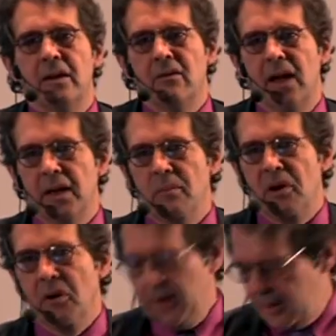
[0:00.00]
in Latin
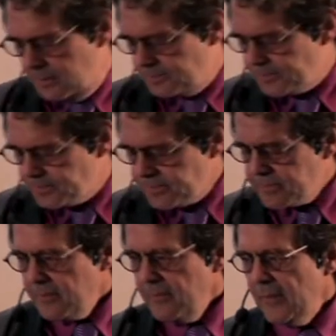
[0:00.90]
America
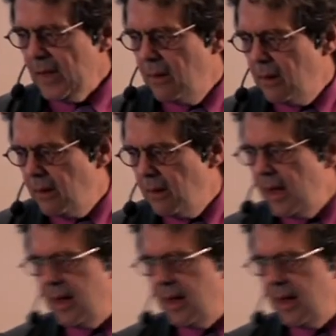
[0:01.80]
uh,